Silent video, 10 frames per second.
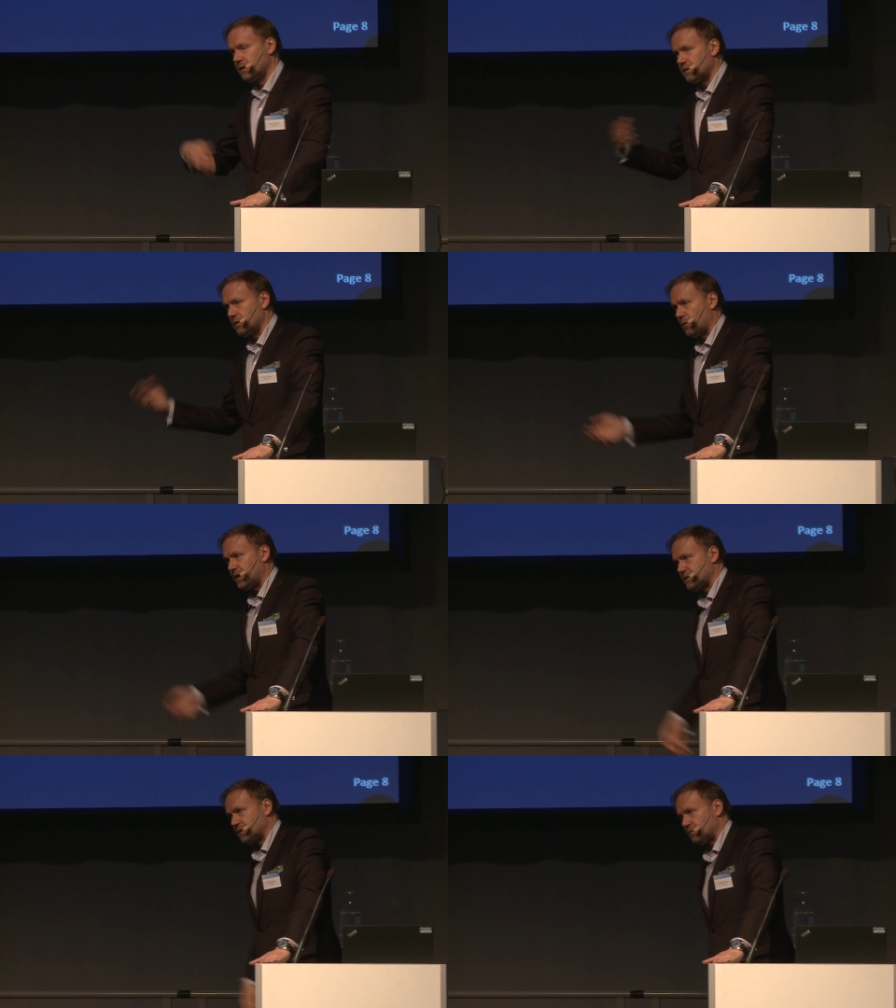the
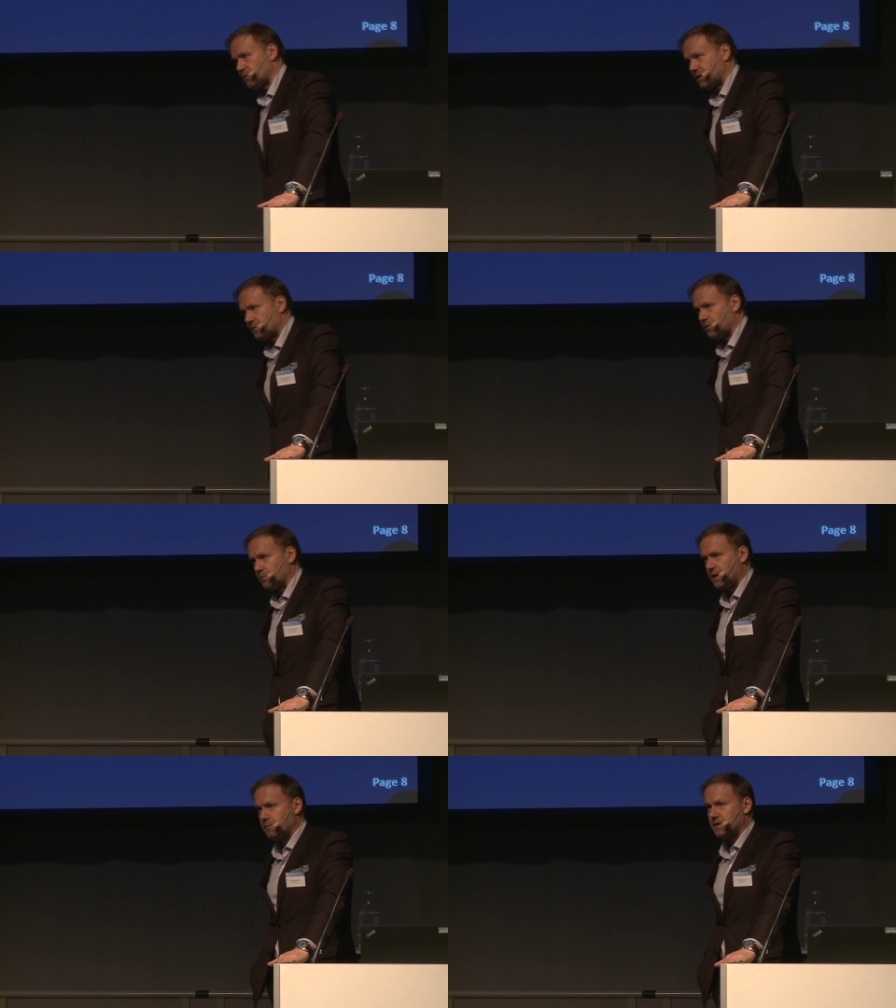waste effluent
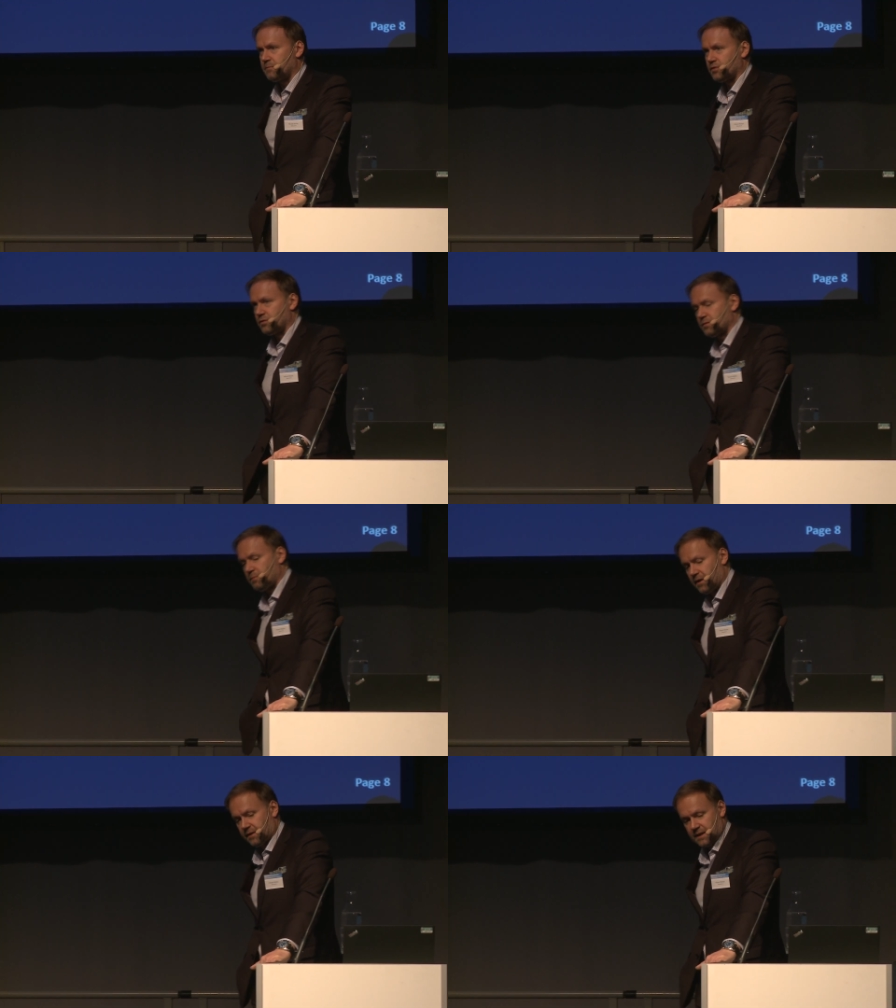from them and produce
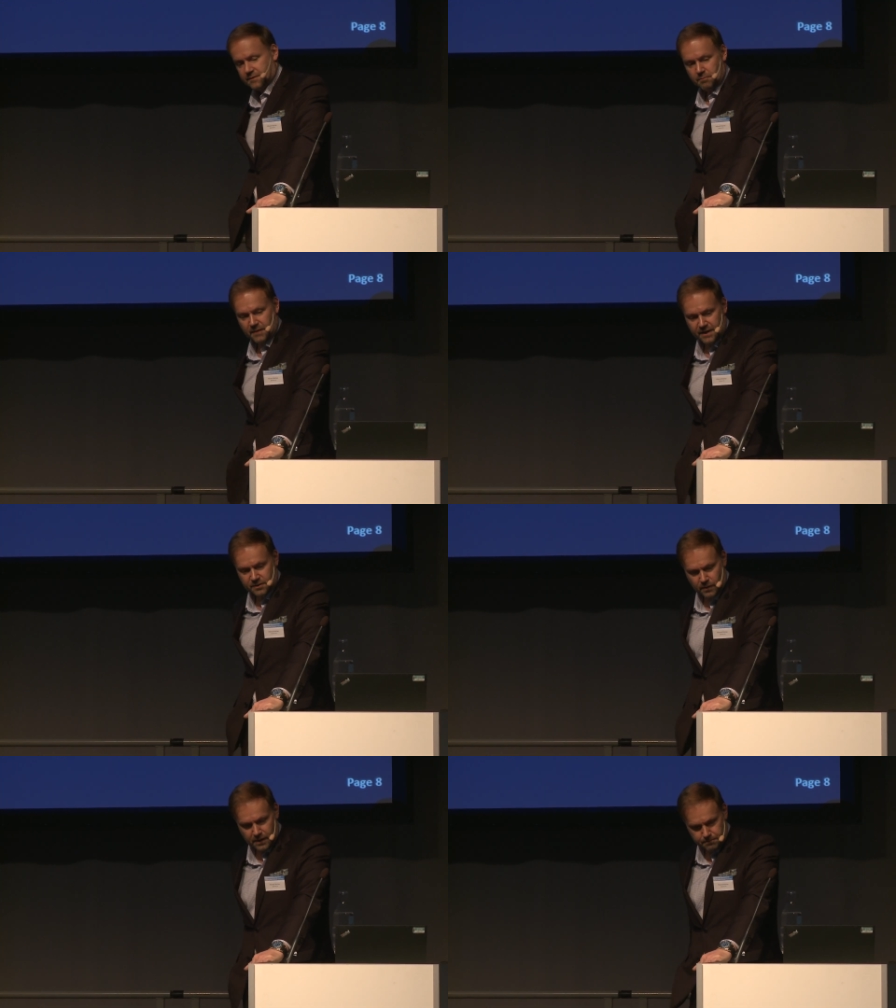biogas from that
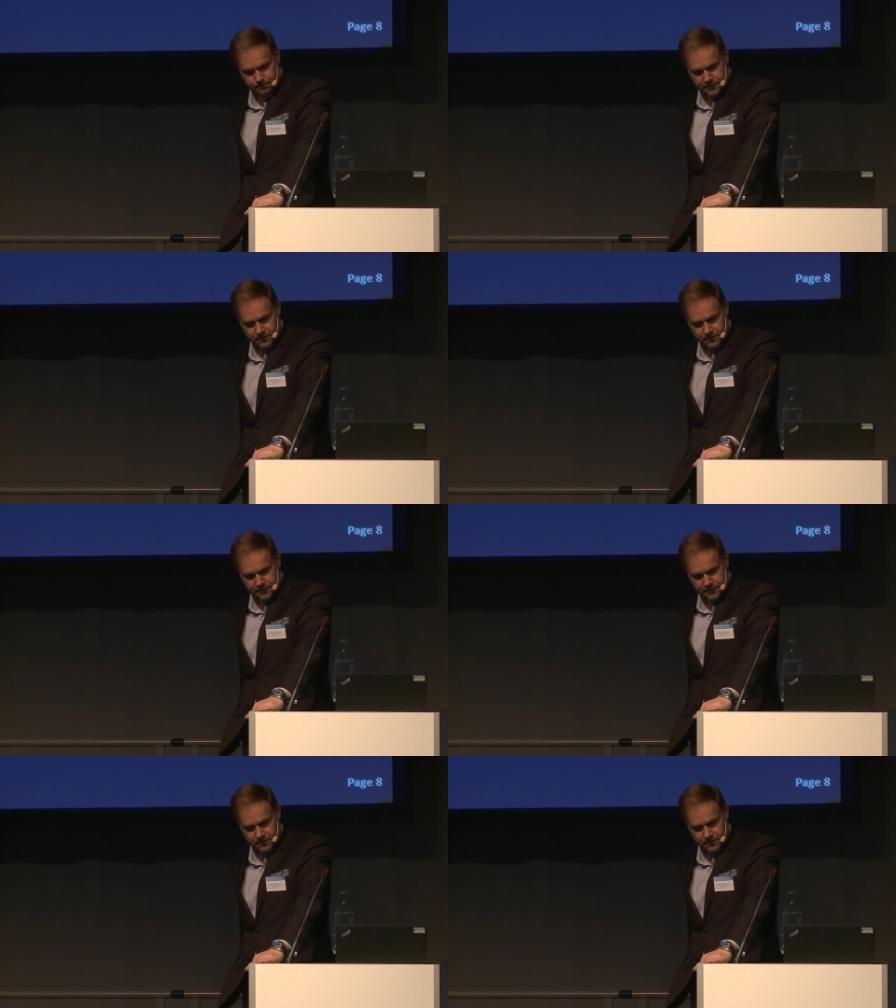as well.